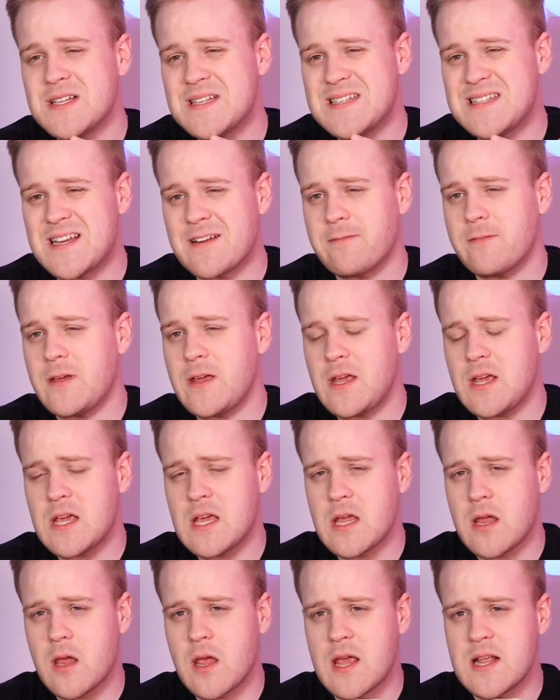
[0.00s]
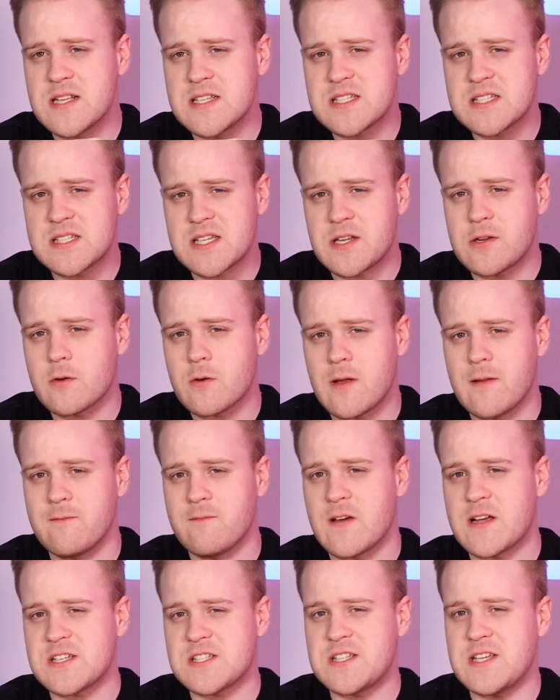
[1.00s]
definitely consider
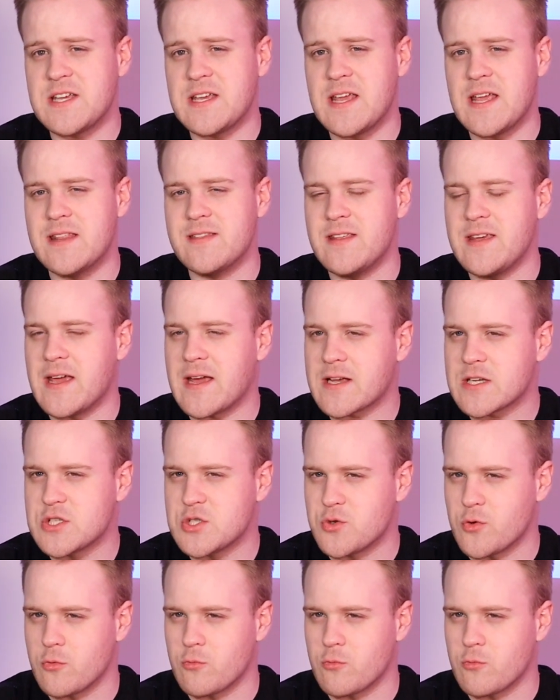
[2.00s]
investing in the extra